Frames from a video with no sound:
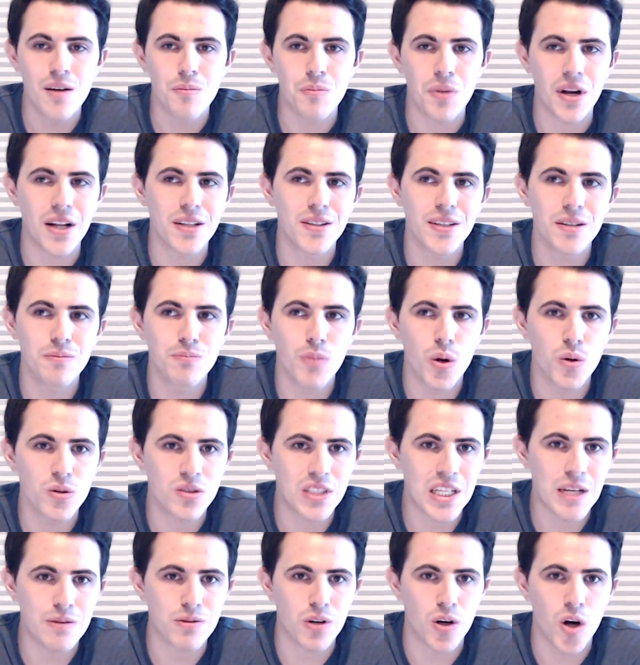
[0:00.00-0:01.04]
But I think
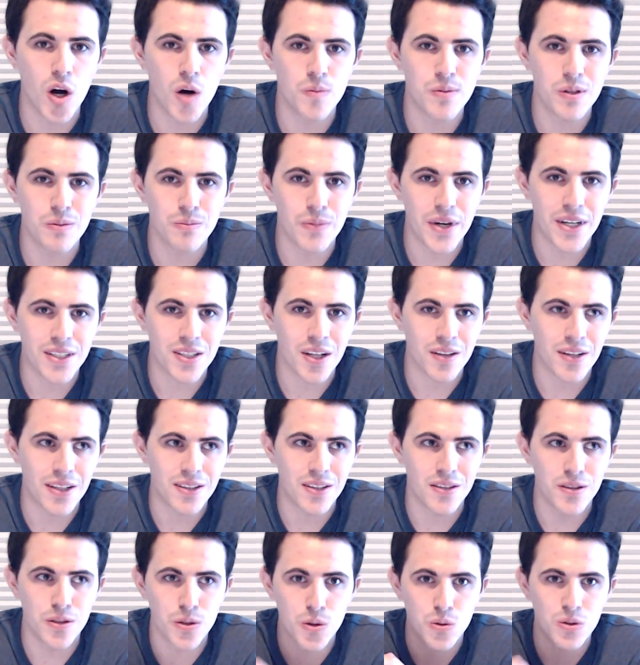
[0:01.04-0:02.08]
most teams are hoping, based on like
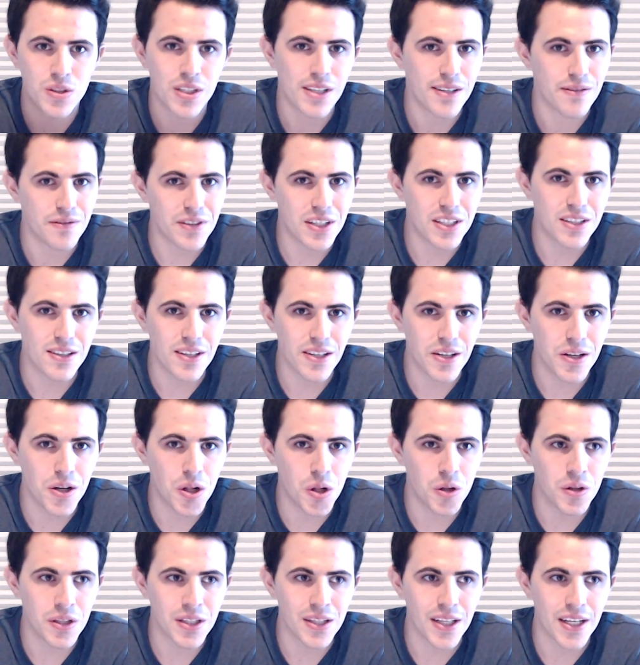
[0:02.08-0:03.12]
the new TV
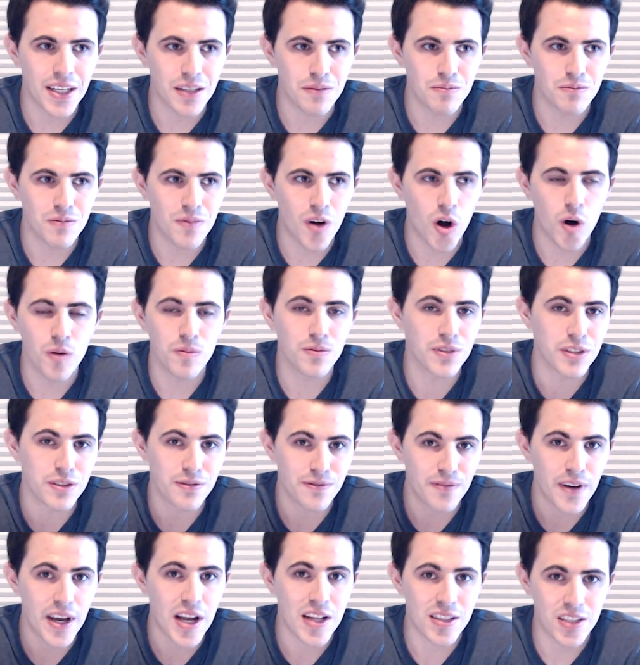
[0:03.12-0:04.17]
deal and like hopefully
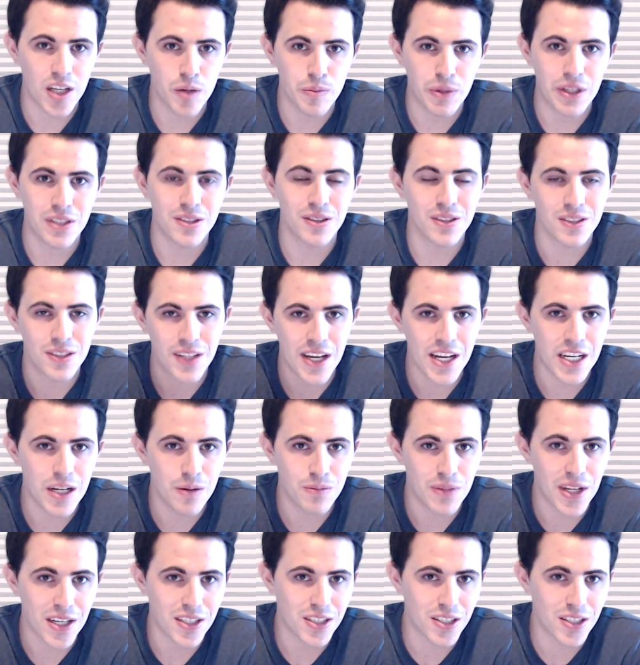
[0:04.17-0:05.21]
fans coming into the stadium next